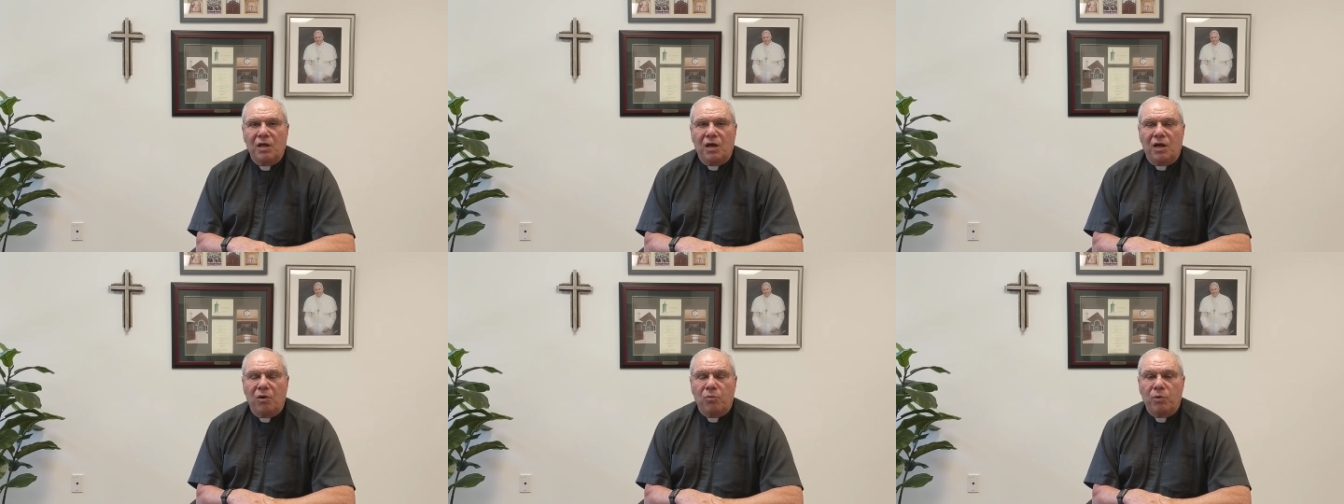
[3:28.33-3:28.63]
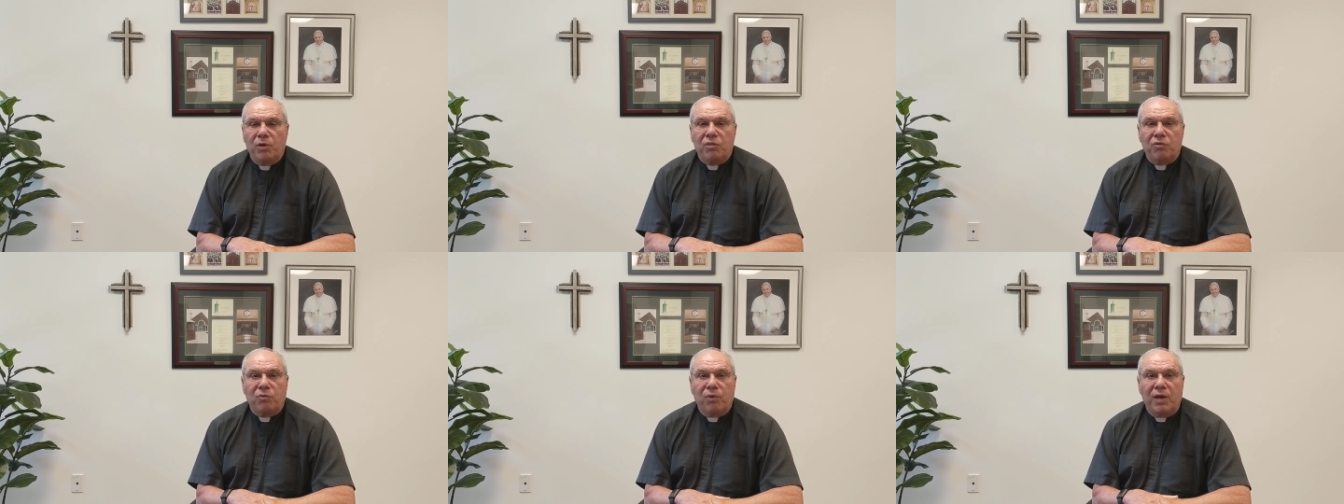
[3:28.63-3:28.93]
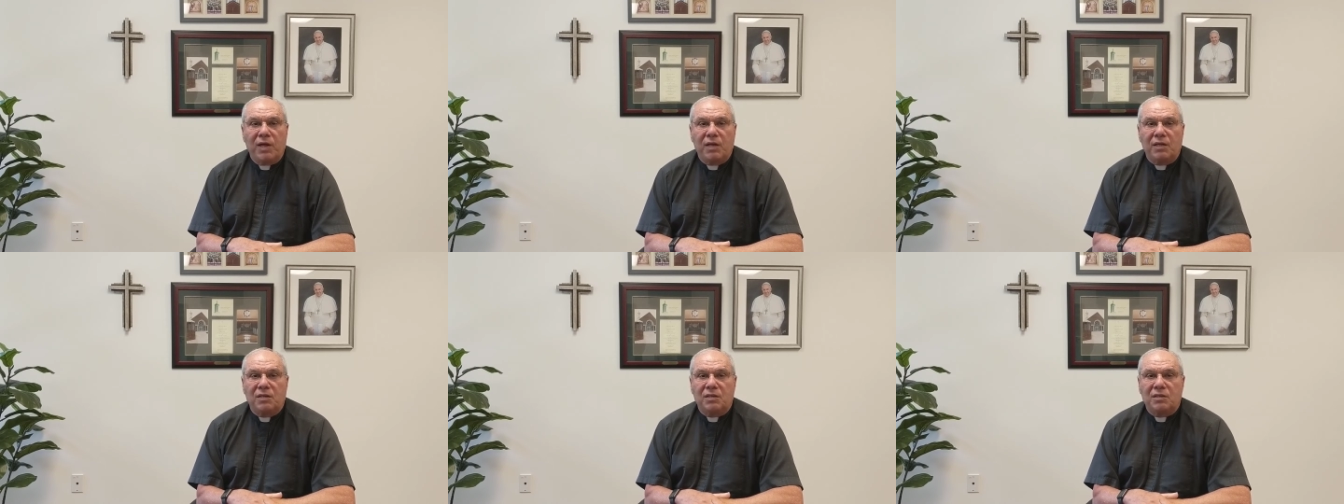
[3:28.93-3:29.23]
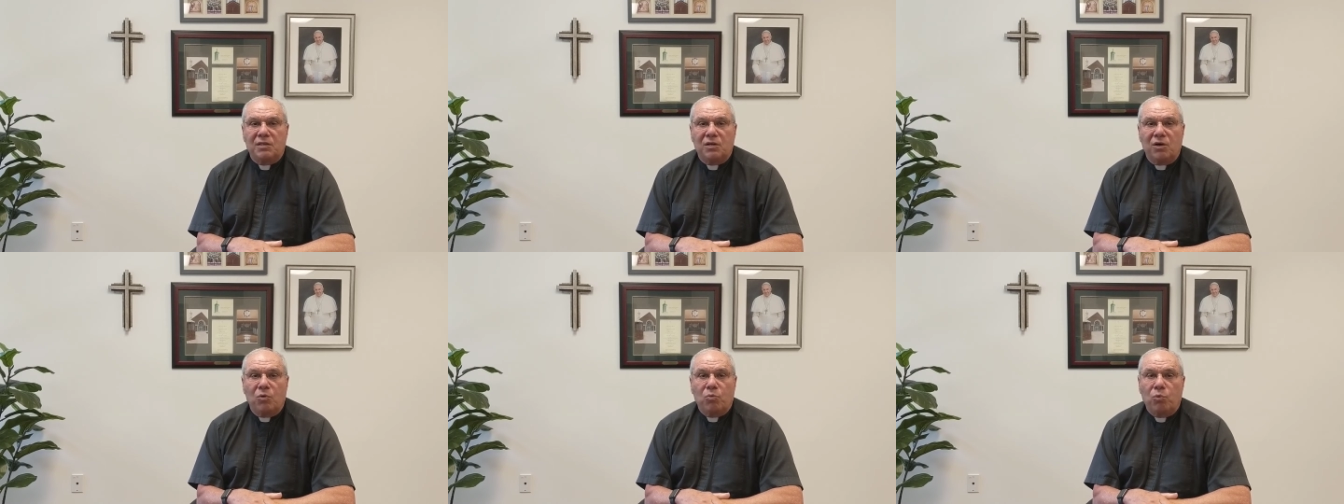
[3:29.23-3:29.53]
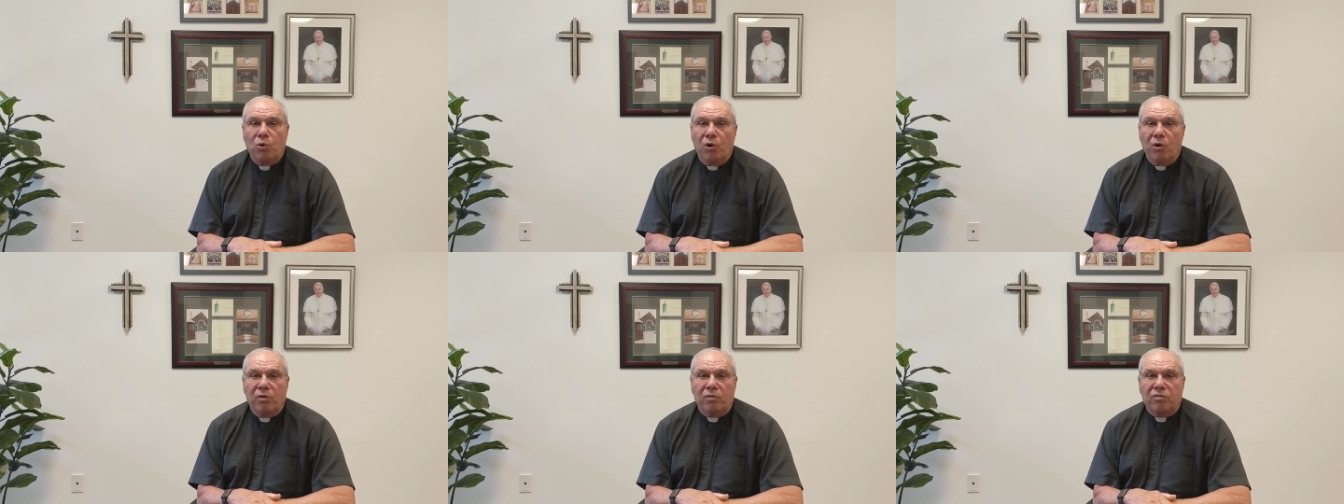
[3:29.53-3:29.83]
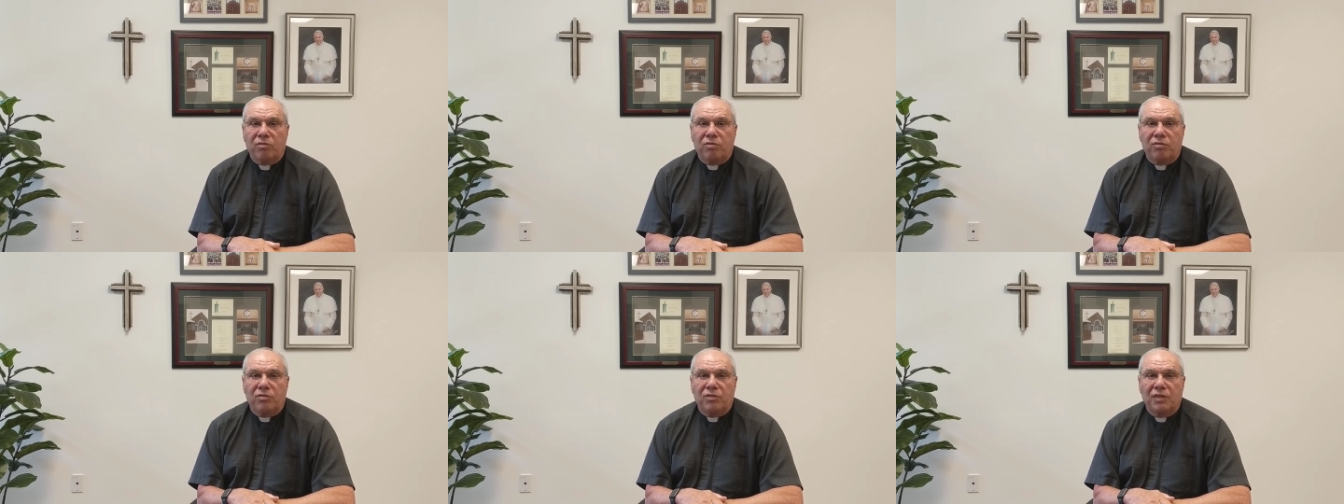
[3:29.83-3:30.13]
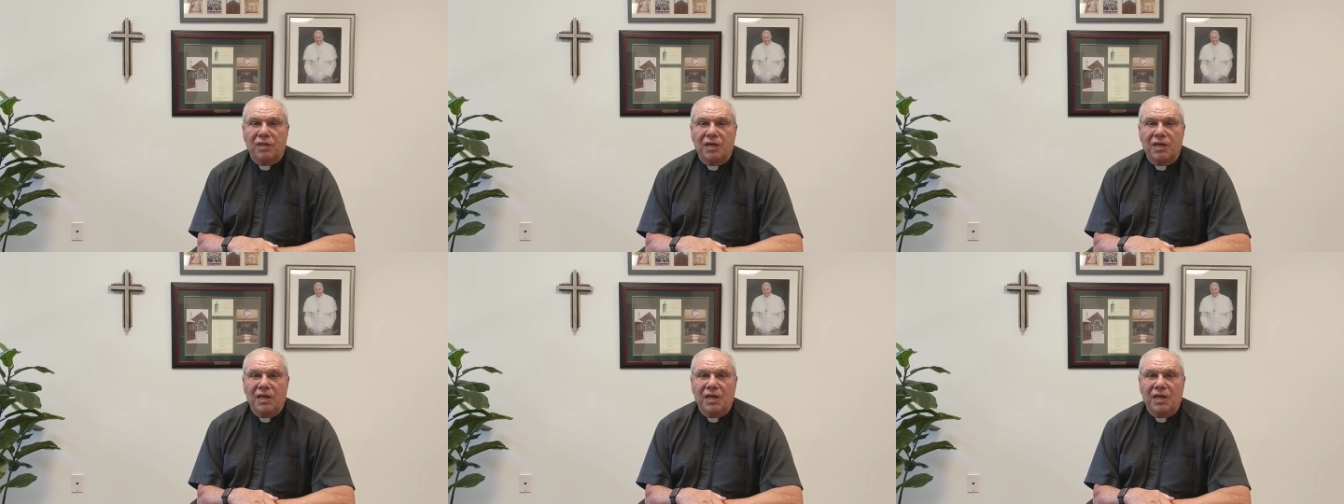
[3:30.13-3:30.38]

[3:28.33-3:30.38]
with great worth.